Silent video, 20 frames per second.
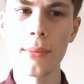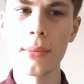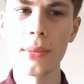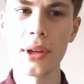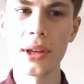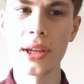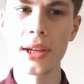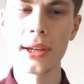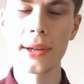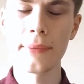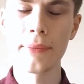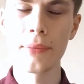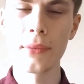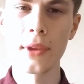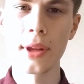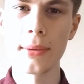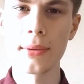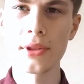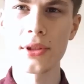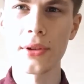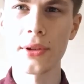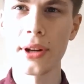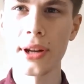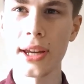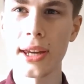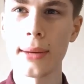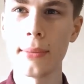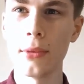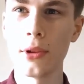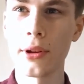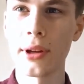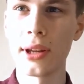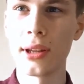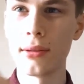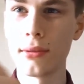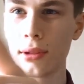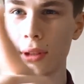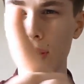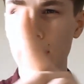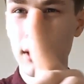But yeah, no, sorry, I keep
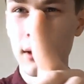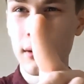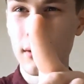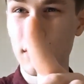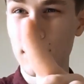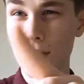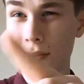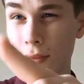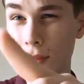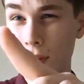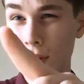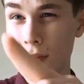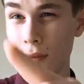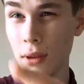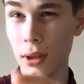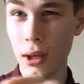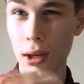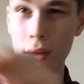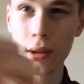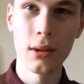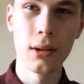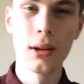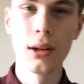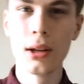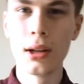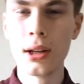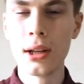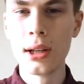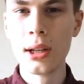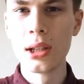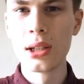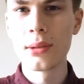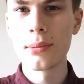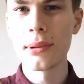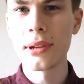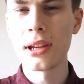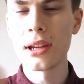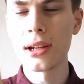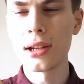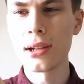looking like over there. It's
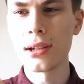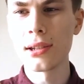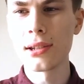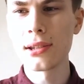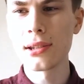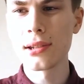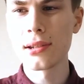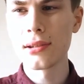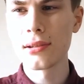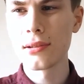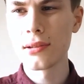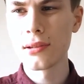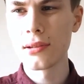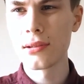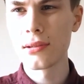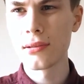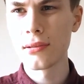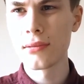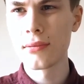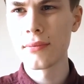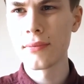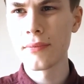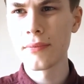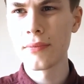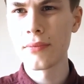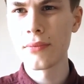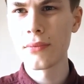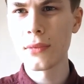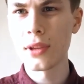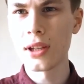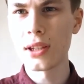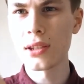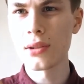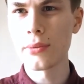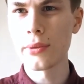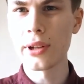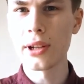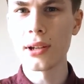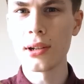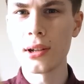because that's
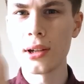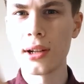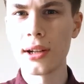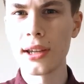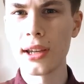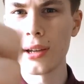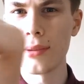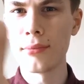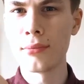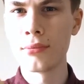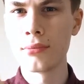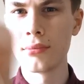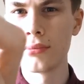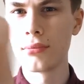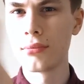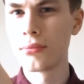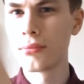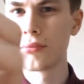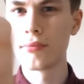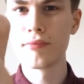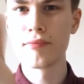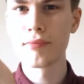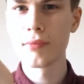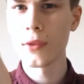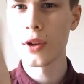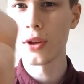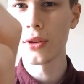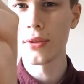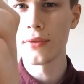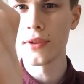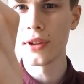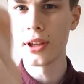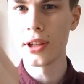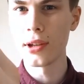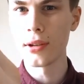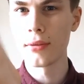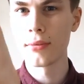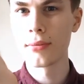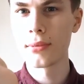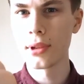where I am on the
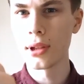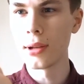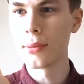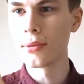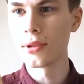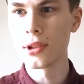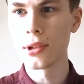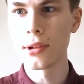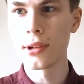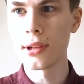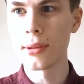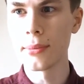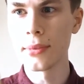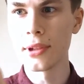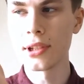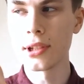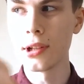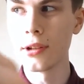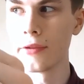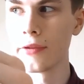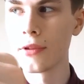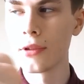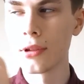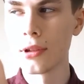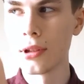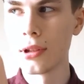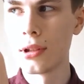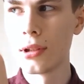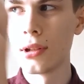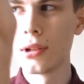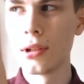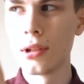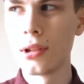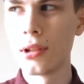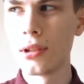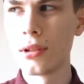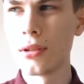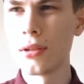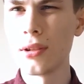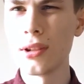video, and I was looking at myself,
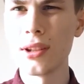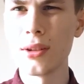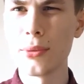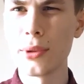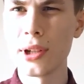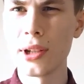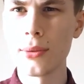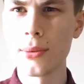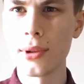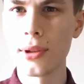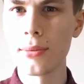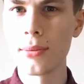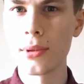not in a weird way,